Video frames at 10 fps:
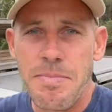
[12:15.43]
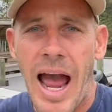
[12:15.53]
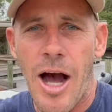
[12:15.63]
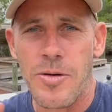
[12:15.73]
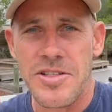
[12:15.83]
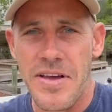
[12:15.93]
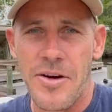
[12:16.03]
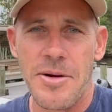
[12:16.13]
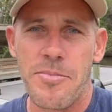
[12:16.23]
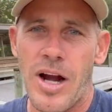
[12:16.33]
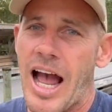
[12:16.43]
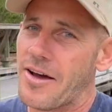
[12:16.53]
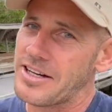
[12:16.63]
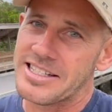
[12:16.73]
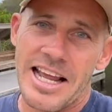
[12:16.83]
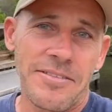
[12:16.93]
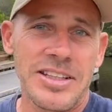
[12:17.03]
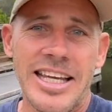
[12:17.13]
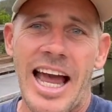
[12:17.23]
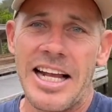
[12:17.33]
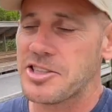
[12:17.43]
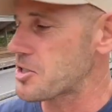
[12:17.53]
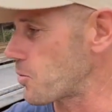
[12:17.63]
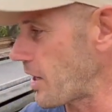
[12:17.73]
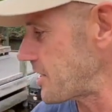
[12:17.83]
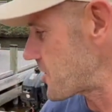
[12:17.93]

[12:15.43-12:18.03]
bow is very proud and definitely catches wind.